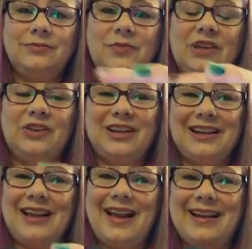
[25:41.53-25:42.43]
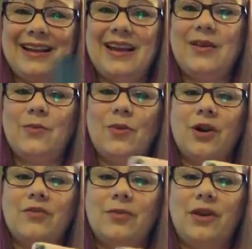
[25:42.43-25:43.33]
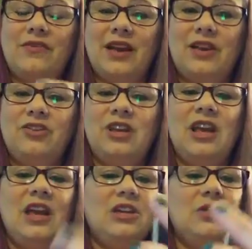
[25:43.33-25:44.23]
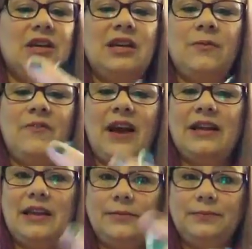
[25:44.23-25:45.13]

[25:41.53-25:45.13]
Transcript: you're going to kind of get more of a rough edge. You can keep filing.